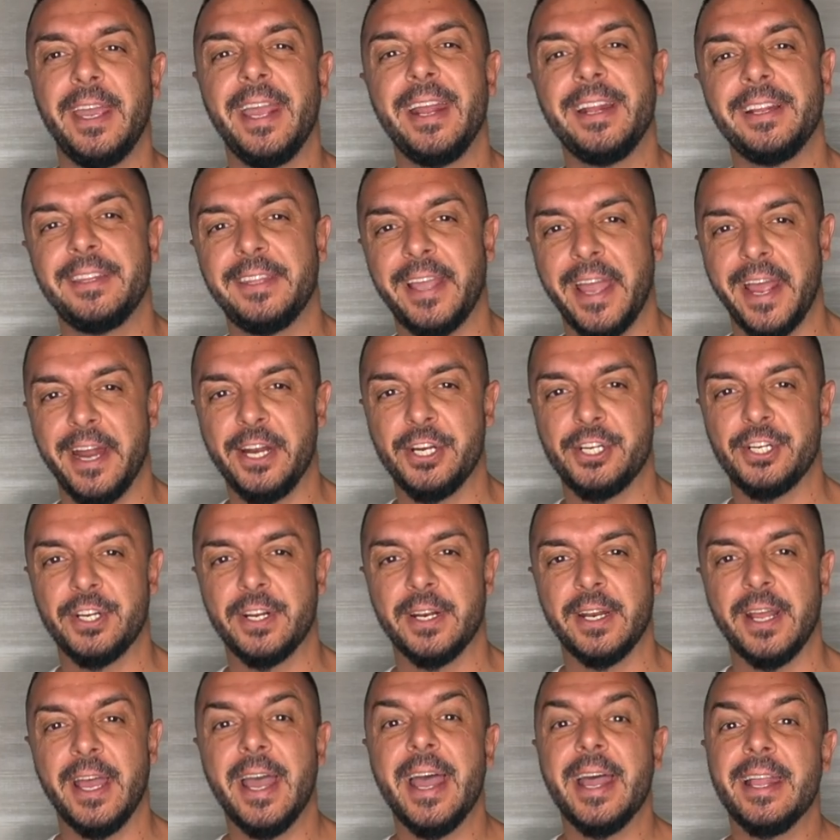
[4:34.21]

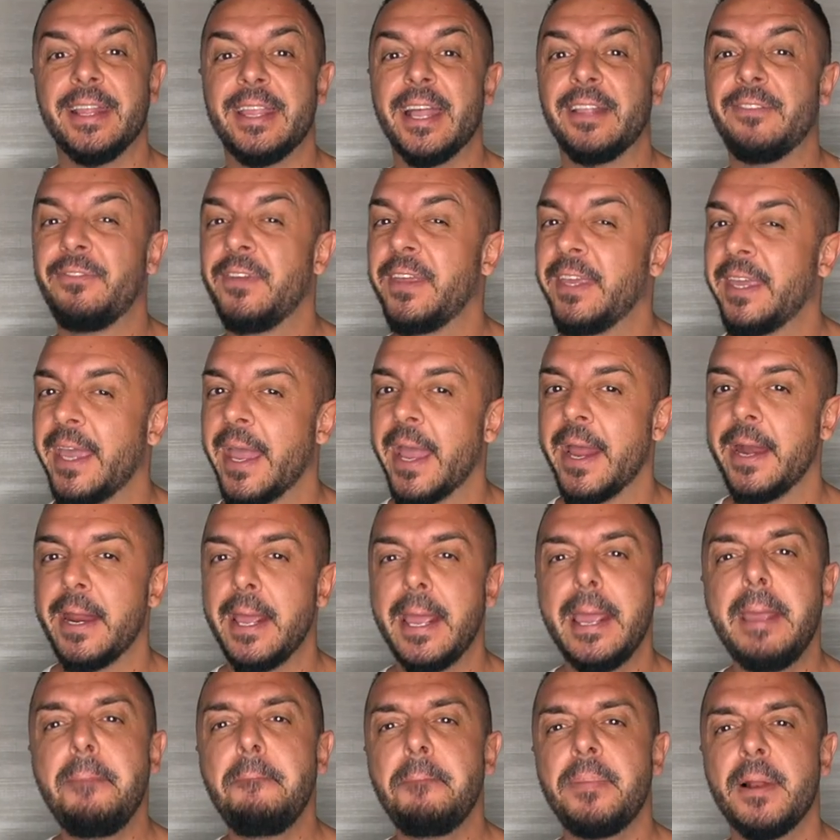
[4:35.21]
intention that we can
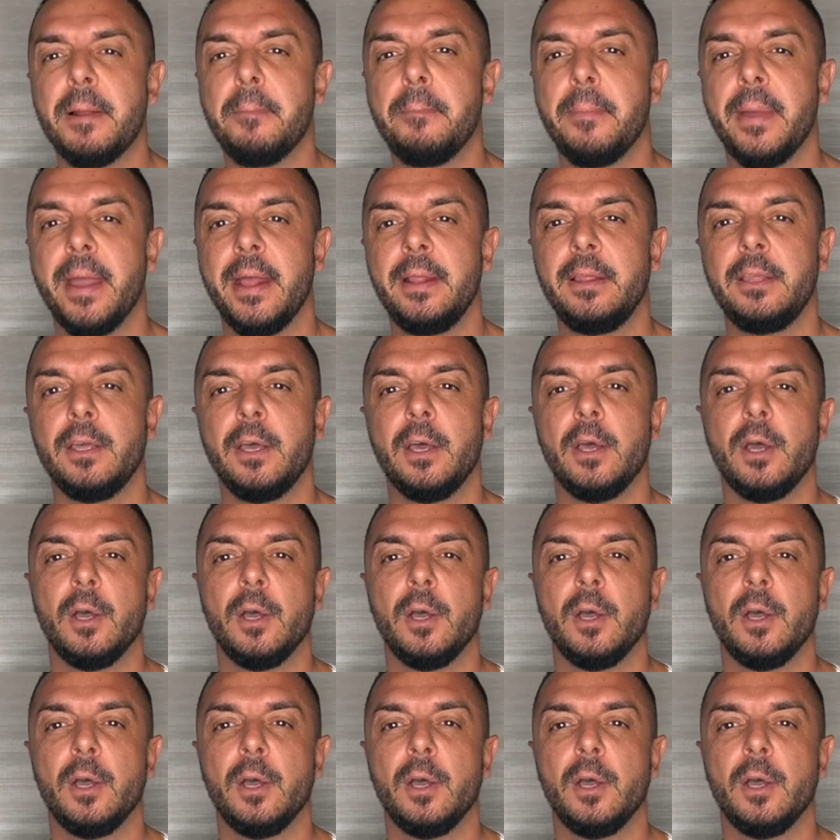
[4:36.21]
implement